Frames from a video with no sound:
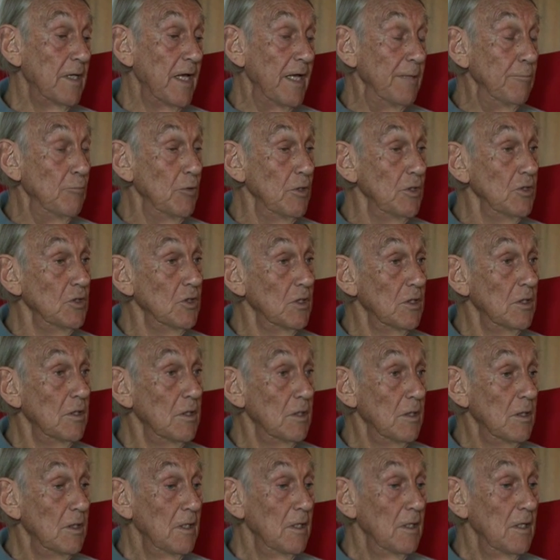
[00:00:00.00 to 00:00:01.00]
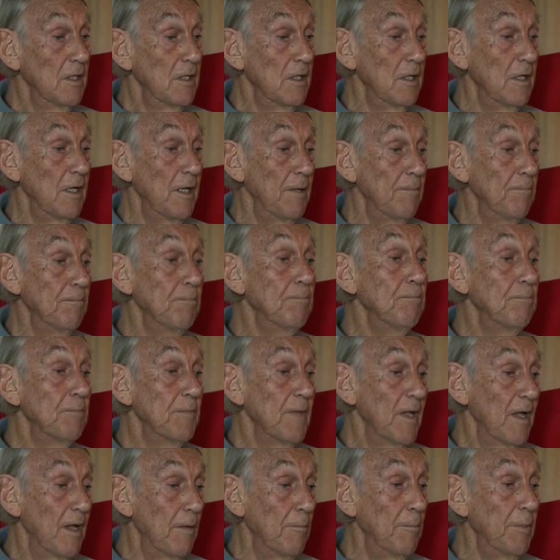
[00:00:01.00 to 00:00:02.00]
Cambridge,
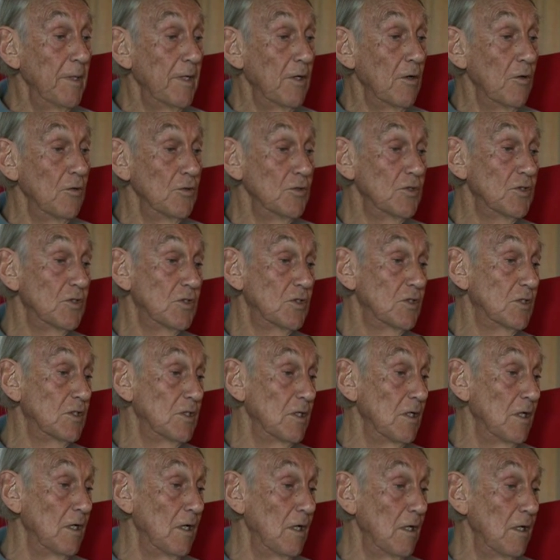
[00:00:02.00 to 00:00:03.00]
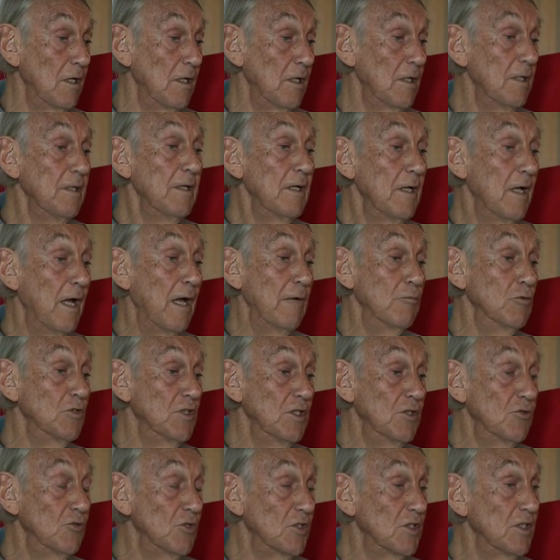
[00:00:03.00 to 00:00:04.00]
because I was
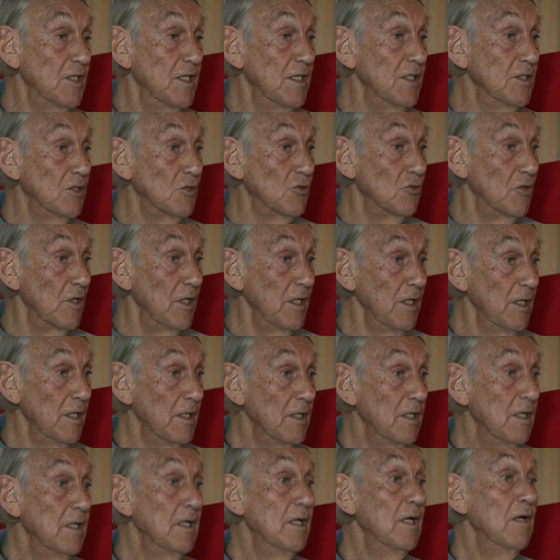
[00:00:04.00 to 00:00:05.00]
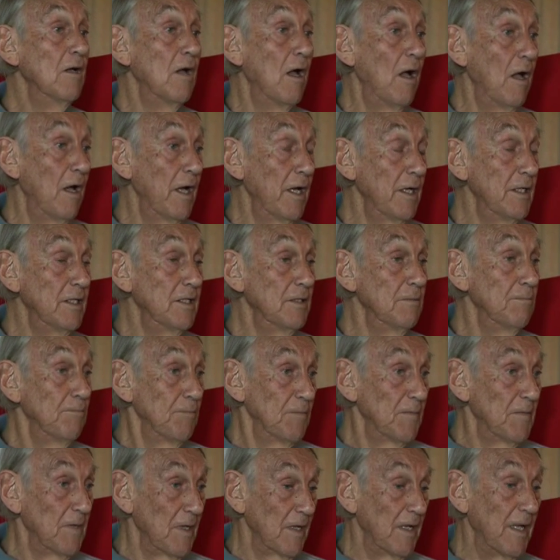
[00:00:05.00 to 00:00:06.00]
interested in history, I,
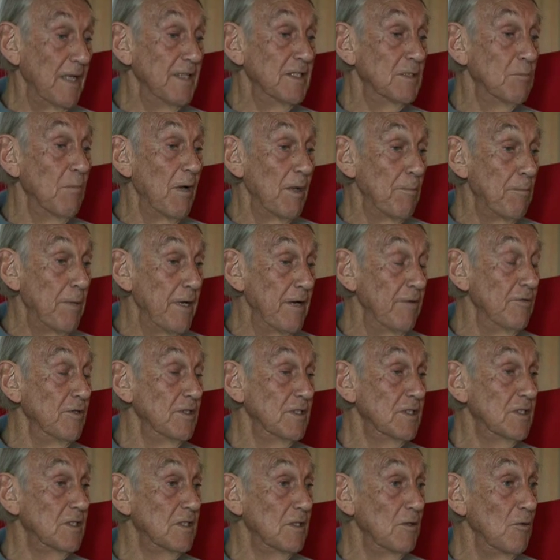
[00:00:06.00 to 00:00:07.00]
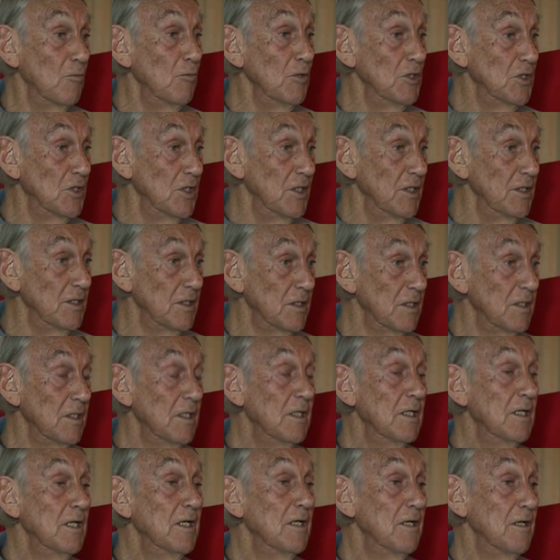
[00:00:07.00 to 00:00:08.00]
against my parents' wishes,
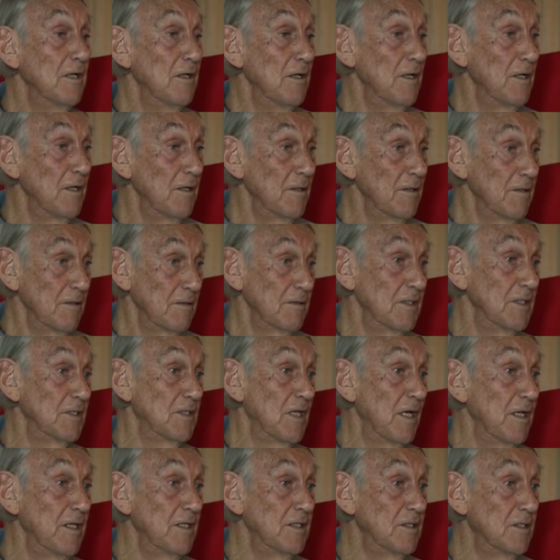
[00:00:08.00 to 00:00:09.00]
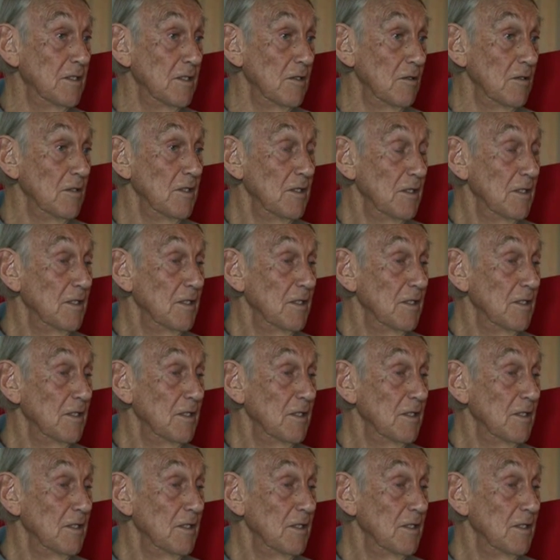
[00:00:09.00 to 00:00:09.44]
decided to